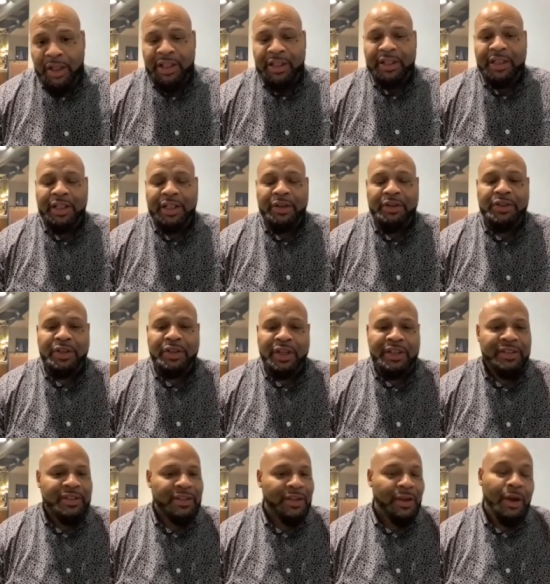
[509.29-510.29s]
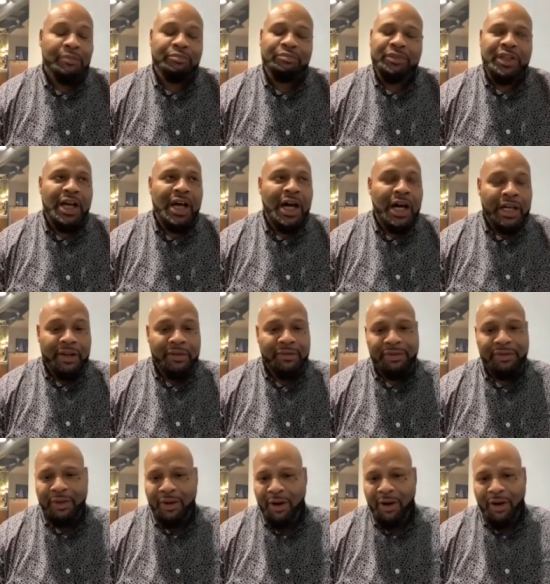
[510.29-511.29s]
and so there's a ton
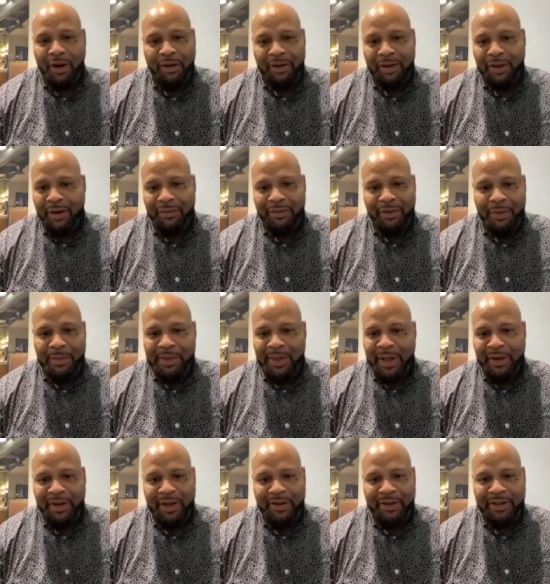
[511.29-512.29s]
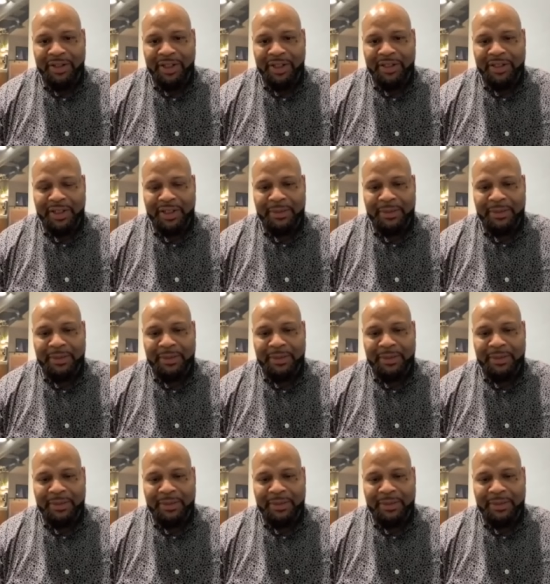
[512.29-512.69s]
of law firms out here in DC.